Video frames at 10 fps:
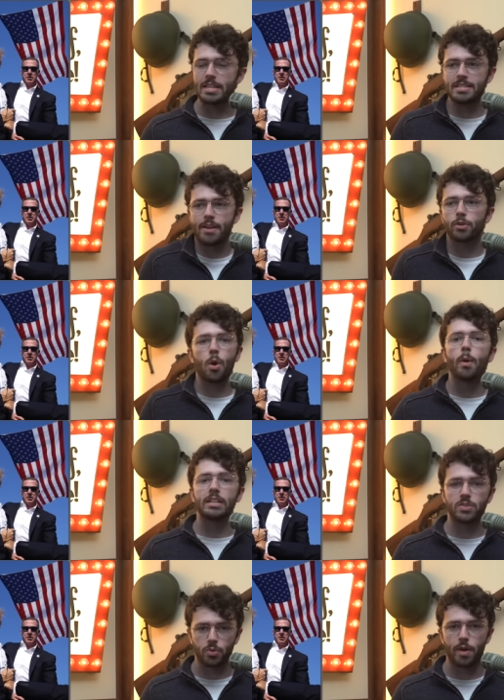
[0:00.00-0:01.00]
He's never
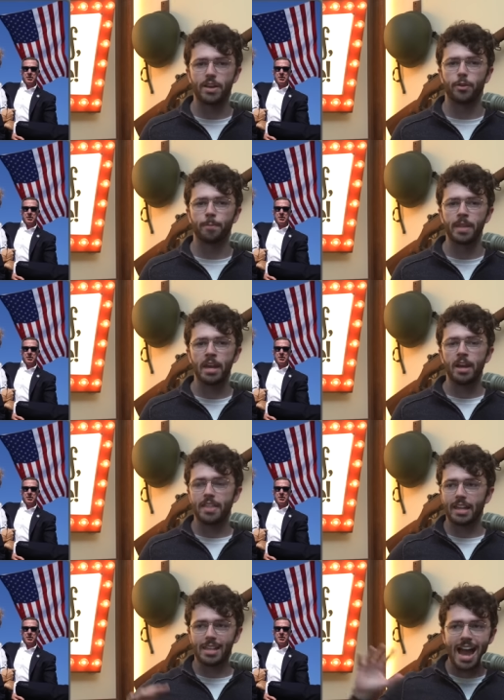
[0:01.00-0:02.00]
going to surrender.
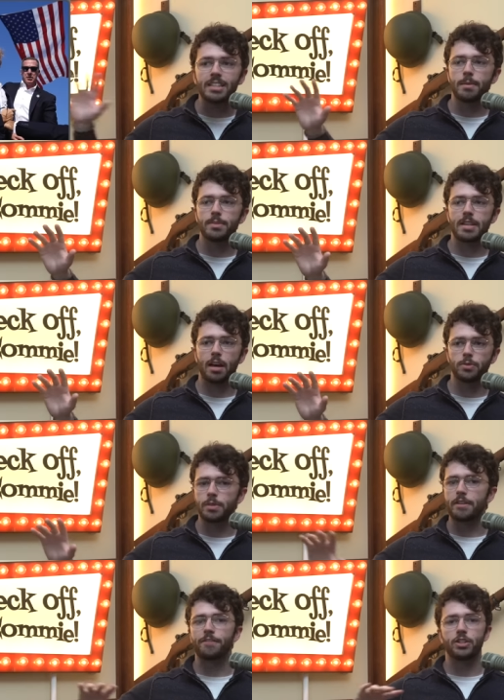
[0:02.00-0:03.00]
They align themselves
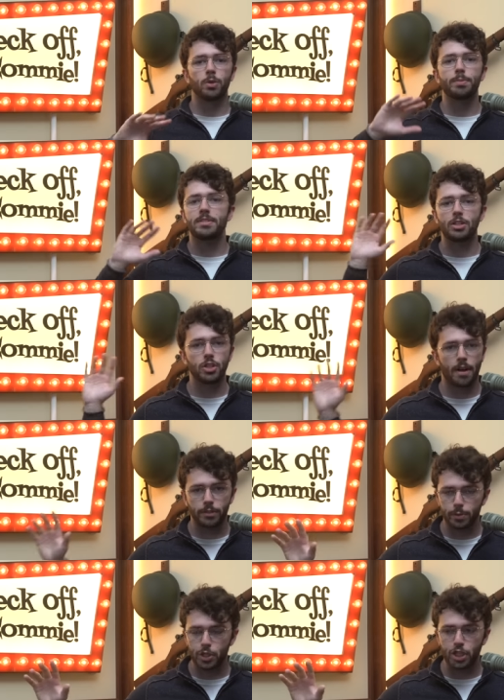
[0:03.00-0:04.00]
with the official position of
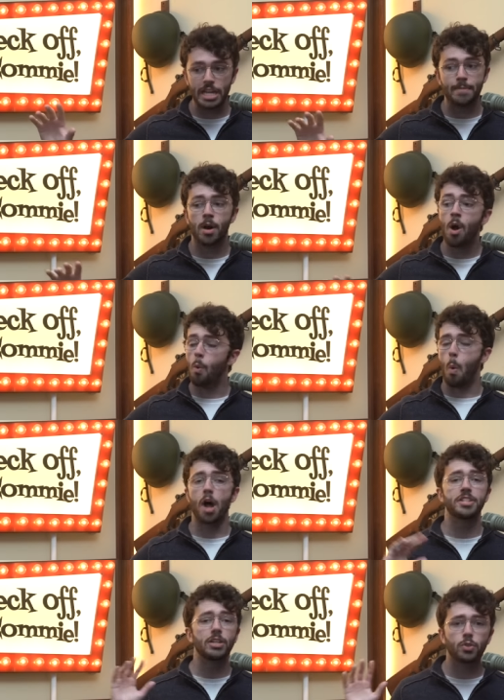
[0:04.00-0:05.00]
the regime
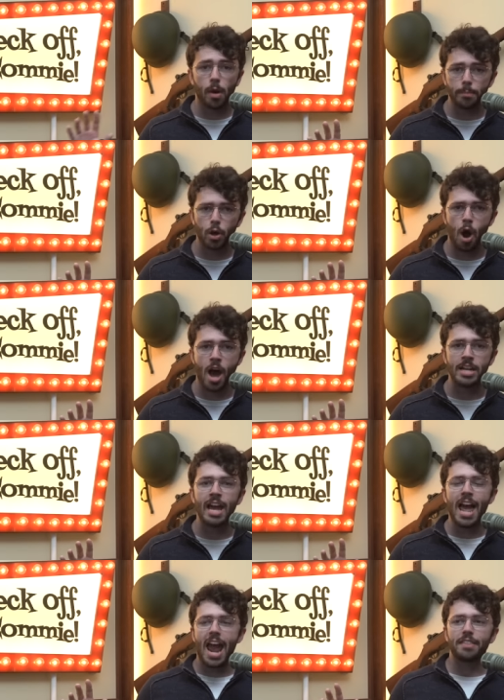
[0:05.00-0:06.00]
wanting Trump gone,
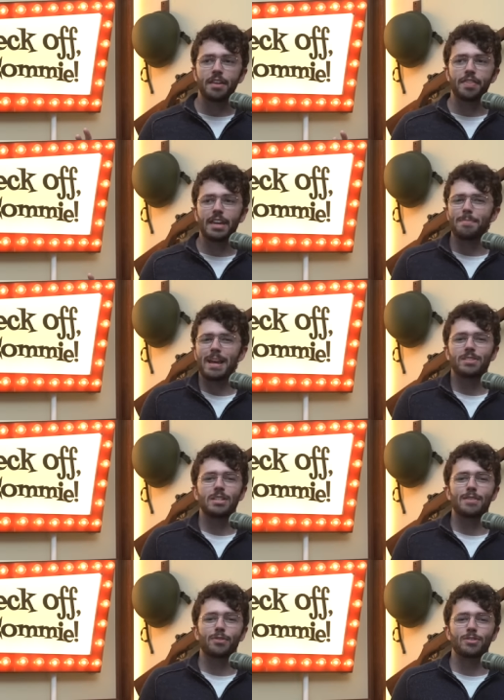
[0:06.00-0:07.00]
and they think it makes a
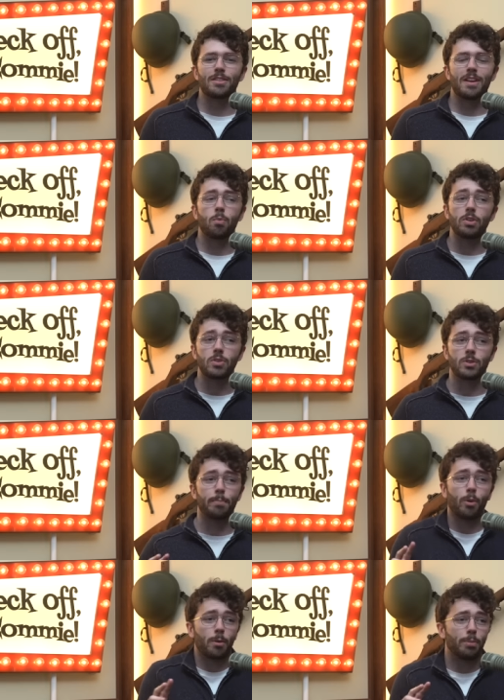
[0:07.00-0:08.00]
difference that they wouldn't
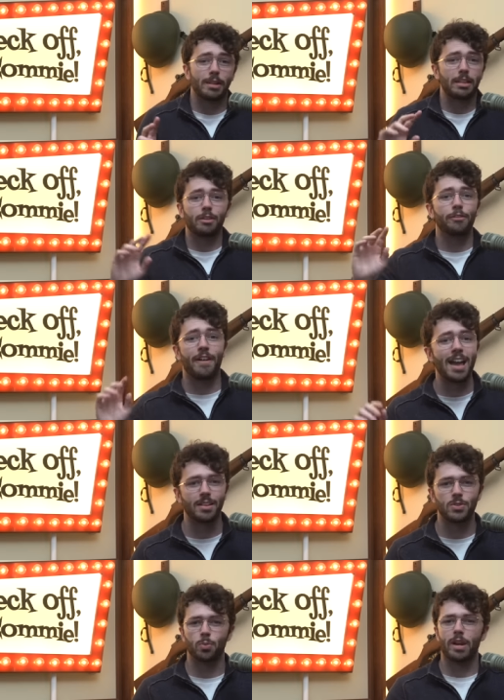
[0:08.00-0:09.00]
support political
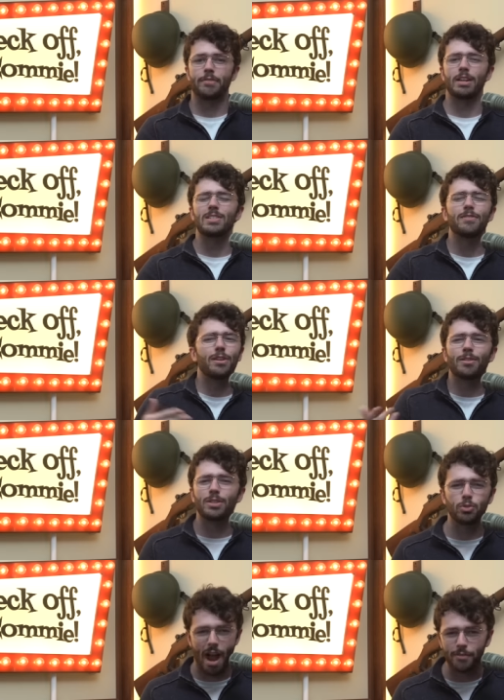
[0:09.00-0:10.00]
violence or whatever, as if they're in
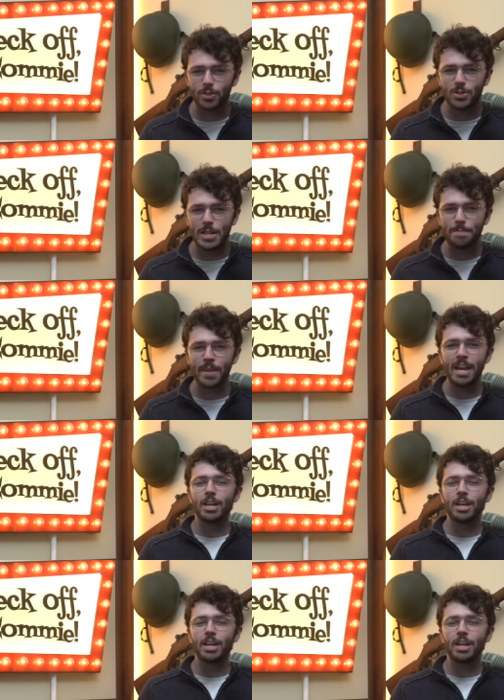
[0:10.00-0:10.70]
the driver's seat.